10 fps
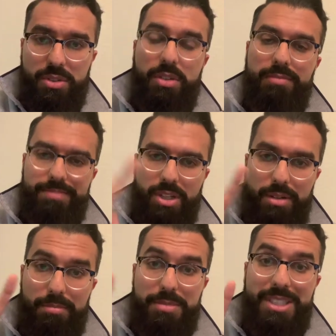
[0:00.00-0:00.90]
or sorry,
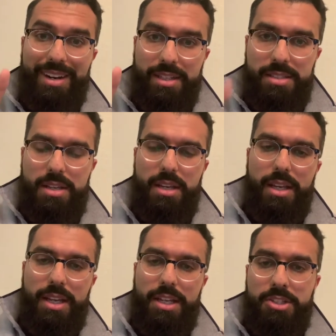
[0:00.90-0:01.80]
ducts
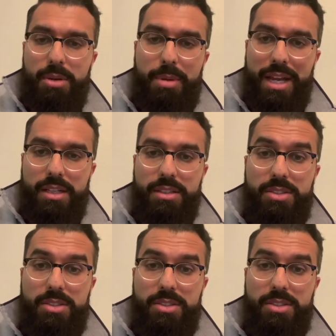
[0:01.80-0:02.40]
intrahepatically.